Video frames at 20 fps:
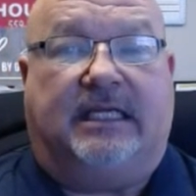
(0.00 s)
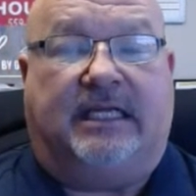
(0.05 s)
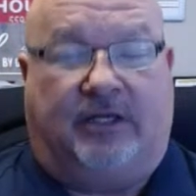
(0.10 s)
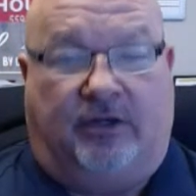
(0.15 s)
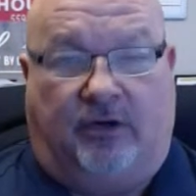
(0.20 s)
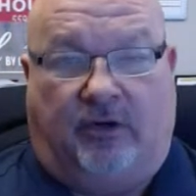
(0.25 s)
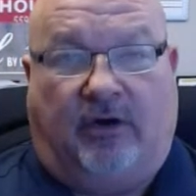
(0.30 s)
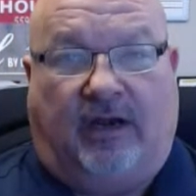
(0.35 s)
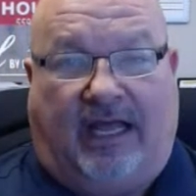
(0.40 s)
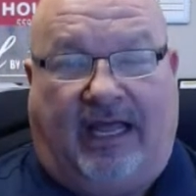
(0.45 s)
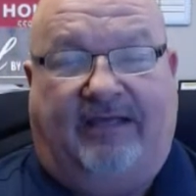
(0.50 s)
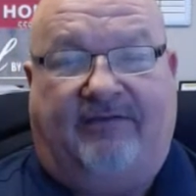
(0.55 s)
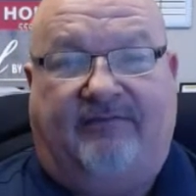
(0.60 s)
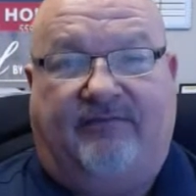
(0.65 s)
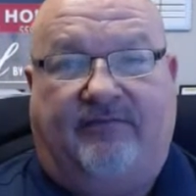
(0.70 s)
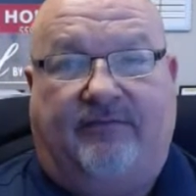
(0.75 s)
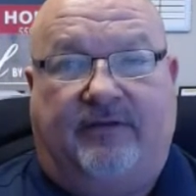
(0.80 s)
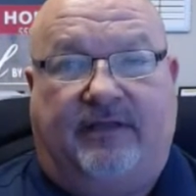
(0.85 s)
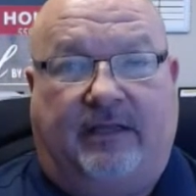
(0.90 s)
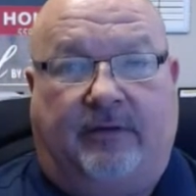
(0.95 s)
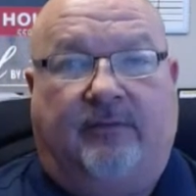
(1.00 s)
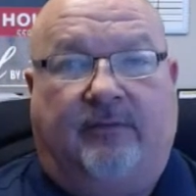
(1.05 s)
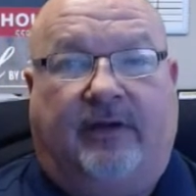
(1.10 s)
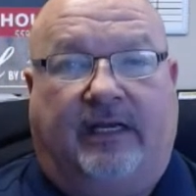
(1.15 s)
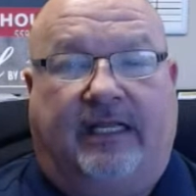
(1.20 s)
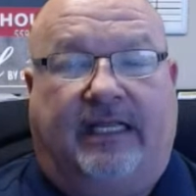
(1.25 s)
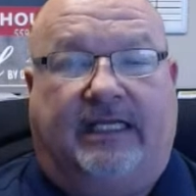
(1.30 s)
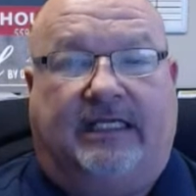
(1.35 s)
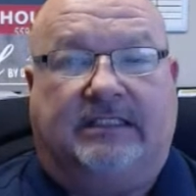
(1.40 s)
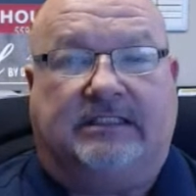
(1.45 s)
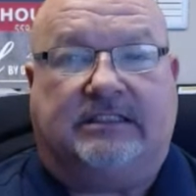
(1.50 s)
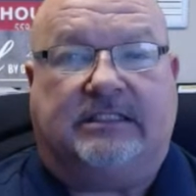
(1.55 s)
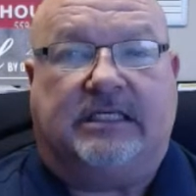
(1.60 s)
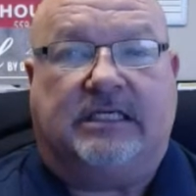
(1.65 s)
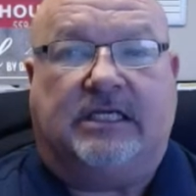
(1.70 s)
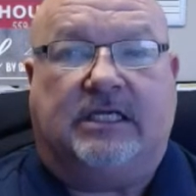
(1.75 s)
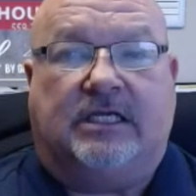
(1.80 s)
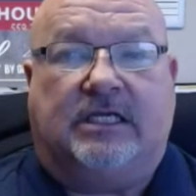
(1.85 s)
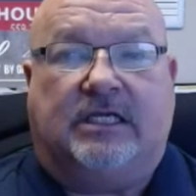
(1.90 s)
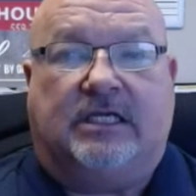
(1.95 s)
in your life. It really is.
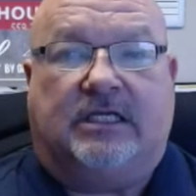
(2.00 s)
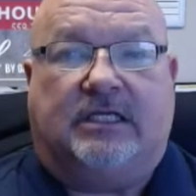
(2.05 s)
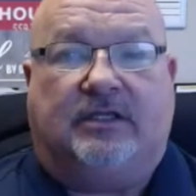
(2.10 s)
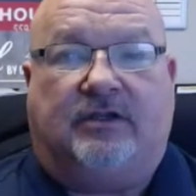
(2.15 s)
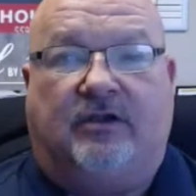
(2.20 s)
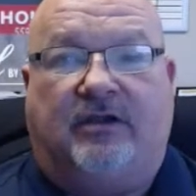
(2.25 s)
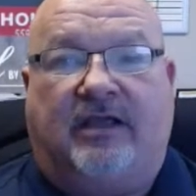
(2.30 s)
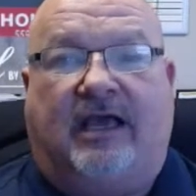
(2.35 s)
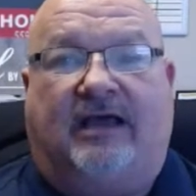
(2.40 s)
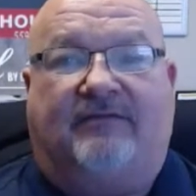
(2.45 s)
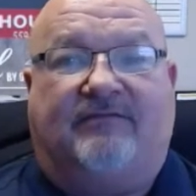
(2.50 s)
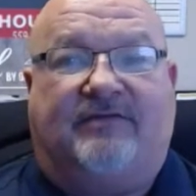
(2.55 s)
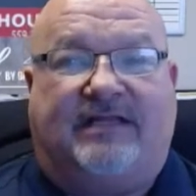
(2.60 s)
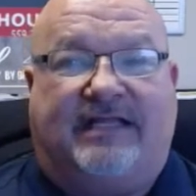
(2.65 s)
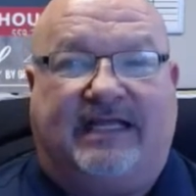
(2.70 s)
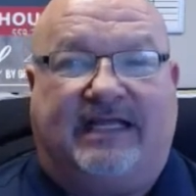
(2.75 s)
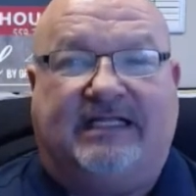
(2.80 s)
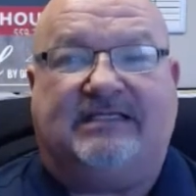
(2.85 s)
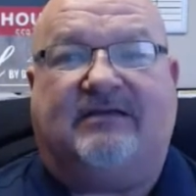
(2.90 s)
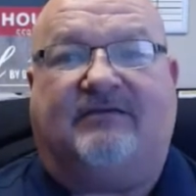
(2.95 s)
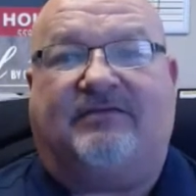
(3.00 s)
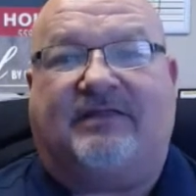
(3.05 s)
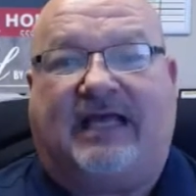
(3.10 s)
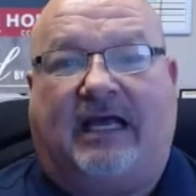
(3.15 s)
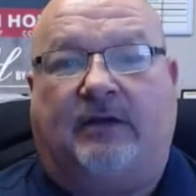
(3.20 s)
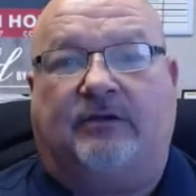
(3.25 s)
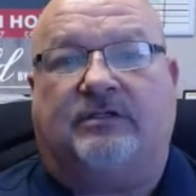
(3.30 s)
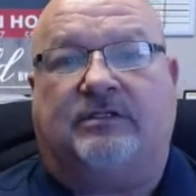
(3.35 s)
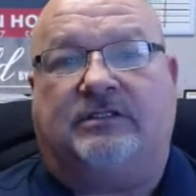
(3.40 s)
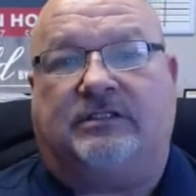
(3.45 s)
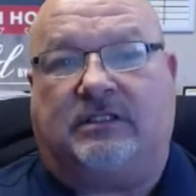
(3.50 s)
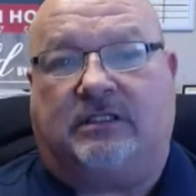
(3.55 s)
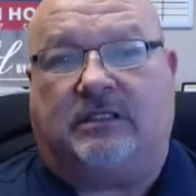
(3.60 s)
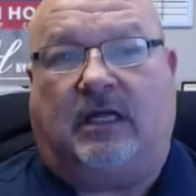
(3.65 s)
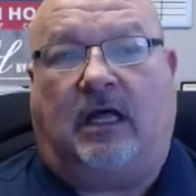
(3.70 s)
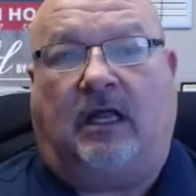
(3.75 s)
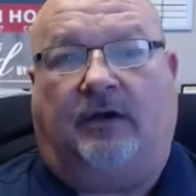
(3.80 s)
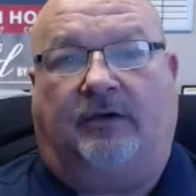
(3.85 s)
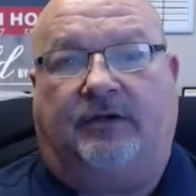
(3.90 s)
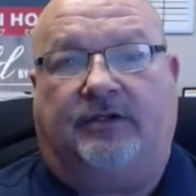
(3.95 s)
You got tens of thousands of
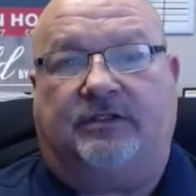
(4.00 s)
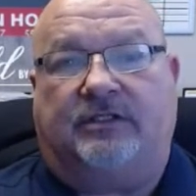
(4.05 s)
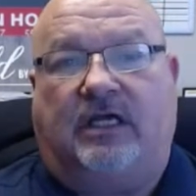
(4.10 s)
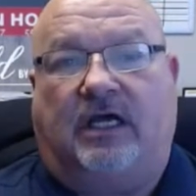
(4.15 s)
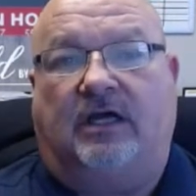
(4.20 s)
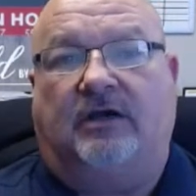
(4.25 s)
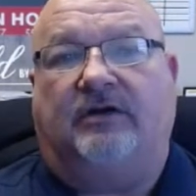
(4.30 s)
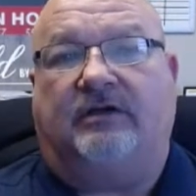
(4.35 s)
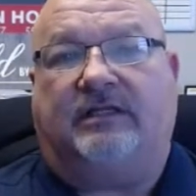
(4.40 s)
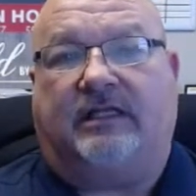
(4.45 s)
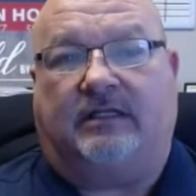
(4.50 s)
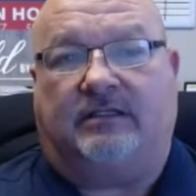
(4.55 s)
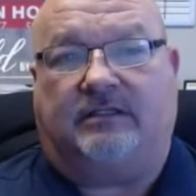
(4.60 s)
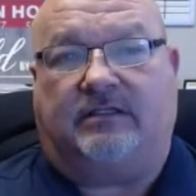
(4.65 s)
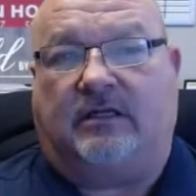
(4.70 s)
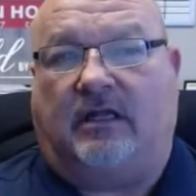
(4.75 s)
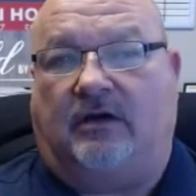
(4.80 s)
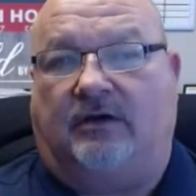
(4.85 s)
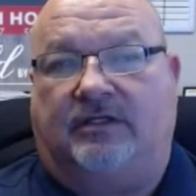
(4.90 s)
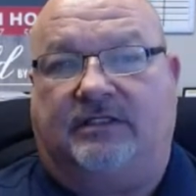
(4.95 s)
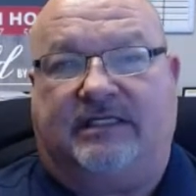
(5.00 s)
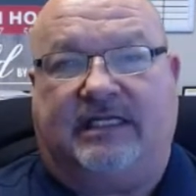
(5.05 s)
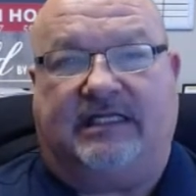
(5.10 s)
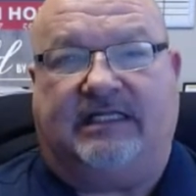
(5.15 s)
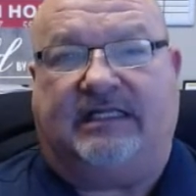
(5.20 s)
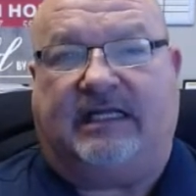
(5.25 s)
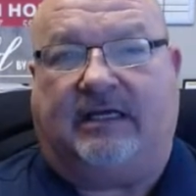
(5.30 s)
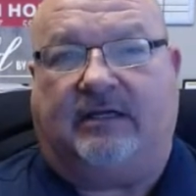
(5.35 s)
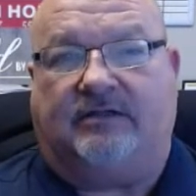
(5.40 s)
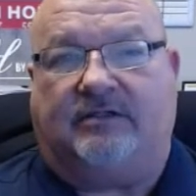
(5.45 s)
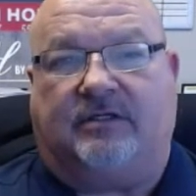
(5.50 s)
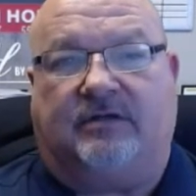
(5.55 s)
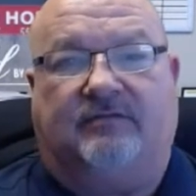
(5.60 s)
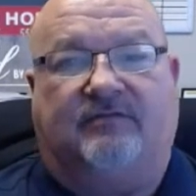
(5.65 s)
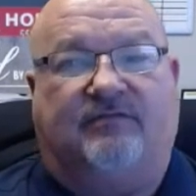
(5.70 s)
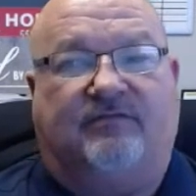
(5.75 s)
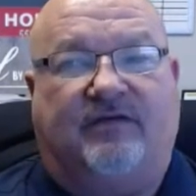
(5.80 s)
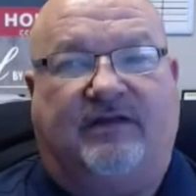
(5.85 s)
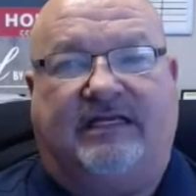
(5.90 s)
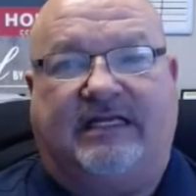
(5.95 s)
dollars, $100,000,
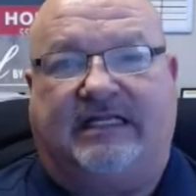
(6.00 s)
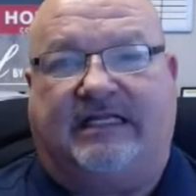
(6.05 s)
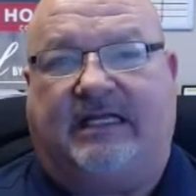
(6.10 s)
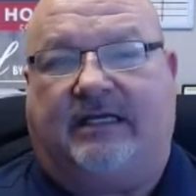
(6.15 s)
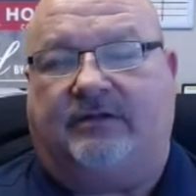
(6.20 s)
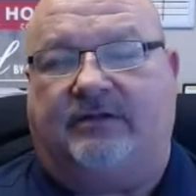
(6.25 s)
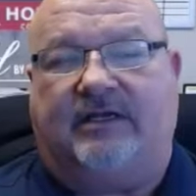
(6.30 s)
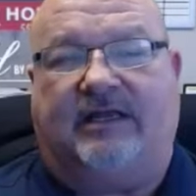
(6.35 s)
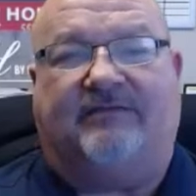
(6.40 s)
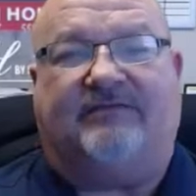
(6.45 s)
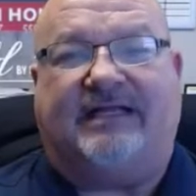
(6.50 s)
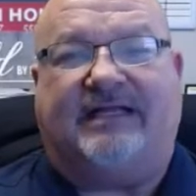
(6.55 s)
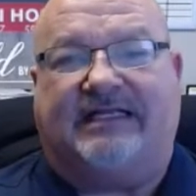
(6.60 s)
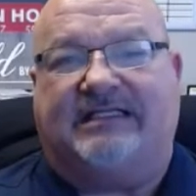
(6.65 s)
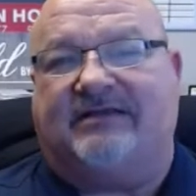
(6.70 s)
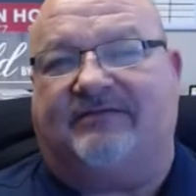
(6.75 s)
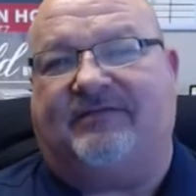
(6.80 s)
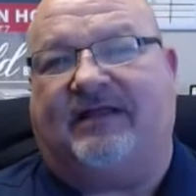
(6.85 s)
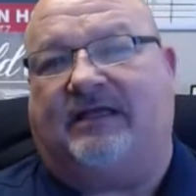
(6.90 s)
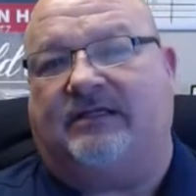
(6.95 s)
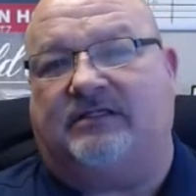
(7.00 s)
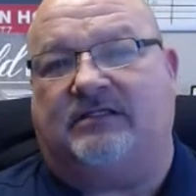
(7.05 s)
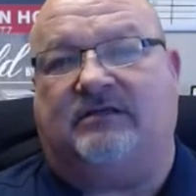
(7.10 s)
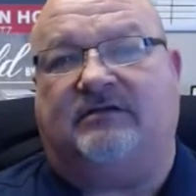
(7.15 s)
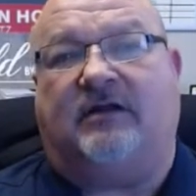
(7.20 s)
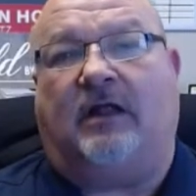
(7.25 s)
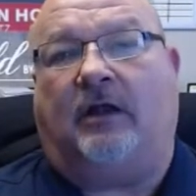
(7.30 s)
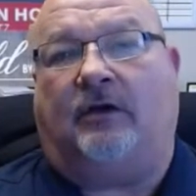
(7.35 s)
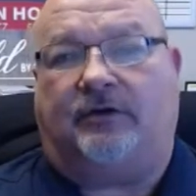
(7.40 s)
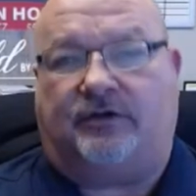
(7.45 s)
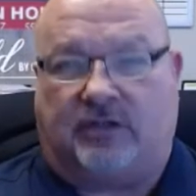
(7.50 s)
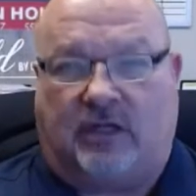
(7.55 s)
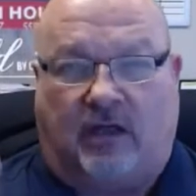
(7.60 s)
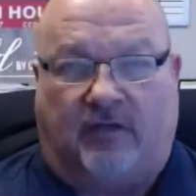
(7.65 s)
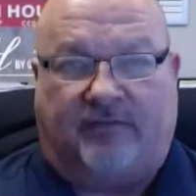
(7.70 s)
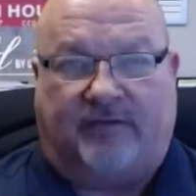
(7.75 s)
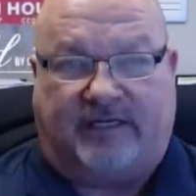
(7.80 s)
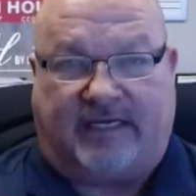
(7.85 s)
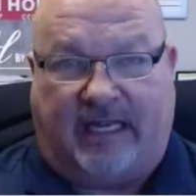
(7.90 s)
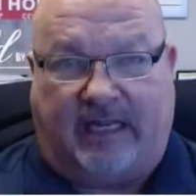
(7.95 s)
10,000, 50,000. You have tens of thousands of dollars
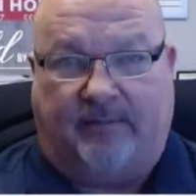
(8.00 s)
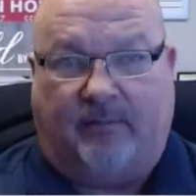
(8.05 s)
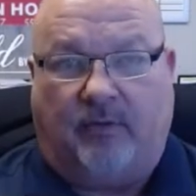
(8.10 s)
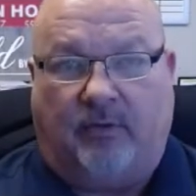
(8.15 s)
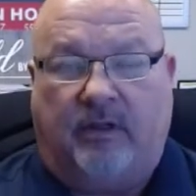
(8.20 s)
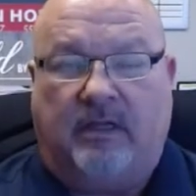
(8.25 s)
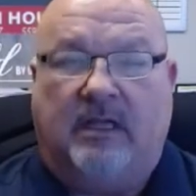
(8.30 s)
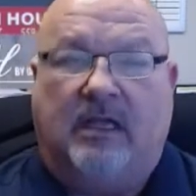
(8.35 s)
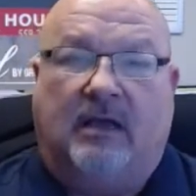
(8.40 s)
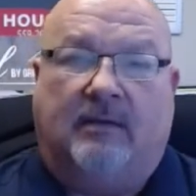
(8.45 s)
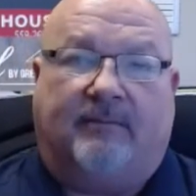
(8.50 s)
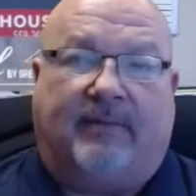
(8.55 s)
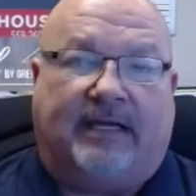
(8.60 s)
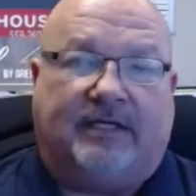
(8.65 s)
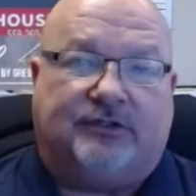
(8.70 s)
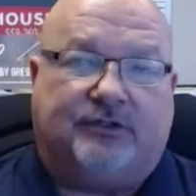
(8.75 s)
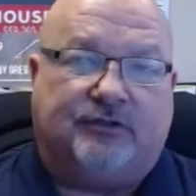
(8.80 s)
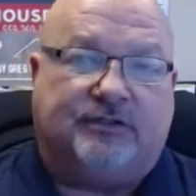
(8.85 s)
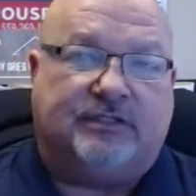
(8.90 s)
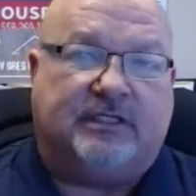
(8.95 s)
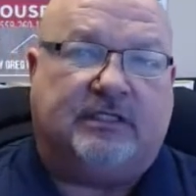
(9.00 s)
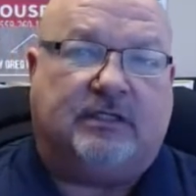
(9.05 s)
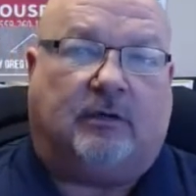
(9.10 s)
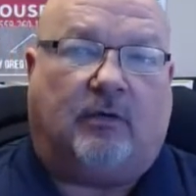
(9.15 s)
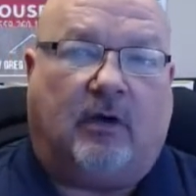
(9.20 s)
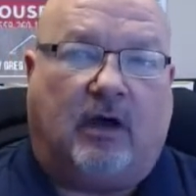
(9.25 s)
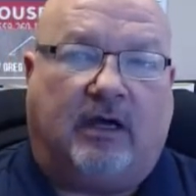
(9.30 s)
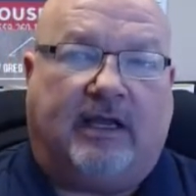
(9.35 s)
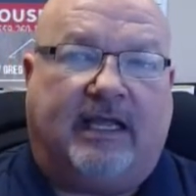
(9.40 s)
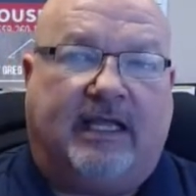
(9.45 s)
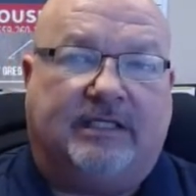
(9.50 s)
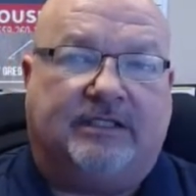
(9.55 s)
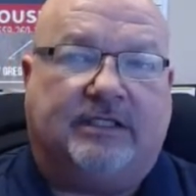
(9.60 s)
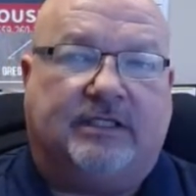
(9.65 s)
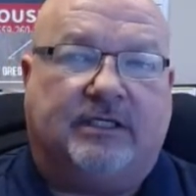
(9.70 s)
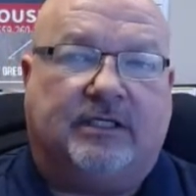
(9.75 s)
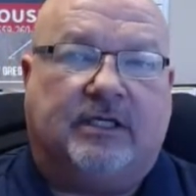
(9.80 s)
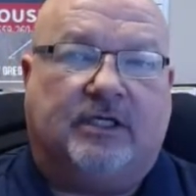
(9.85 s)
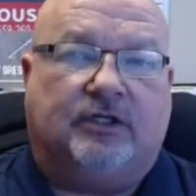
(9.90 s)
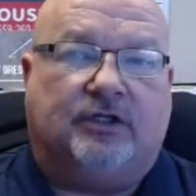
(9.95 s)
on the table. By choosing the wrong
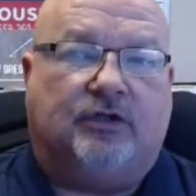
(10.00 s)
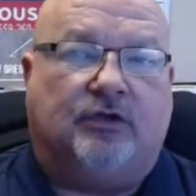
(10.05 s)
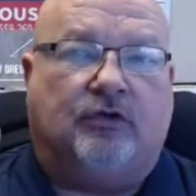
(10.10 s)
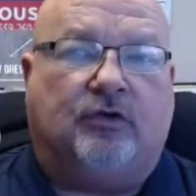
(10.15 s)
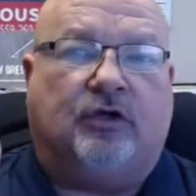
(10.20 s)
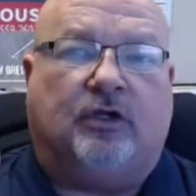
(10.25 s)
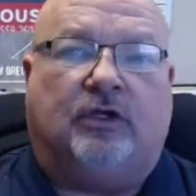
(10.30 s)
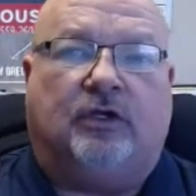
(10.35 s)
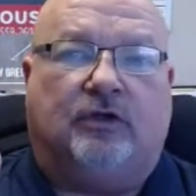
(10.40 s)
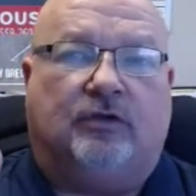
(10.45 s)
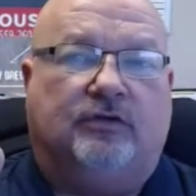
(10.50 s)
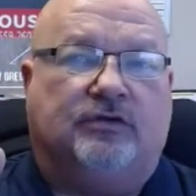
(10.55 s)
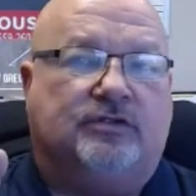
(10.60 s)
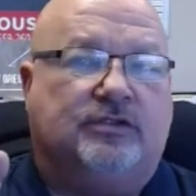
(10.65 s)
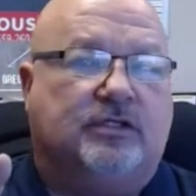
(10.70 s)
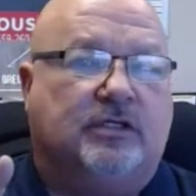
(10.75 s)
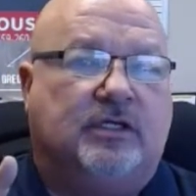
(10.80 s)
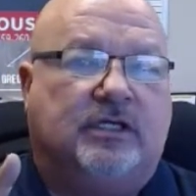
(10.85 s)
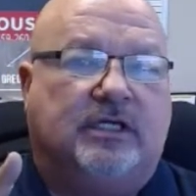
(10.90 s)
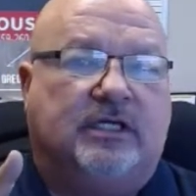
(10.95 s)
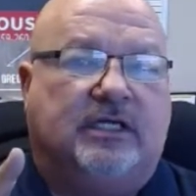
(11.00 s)
agent, you could lose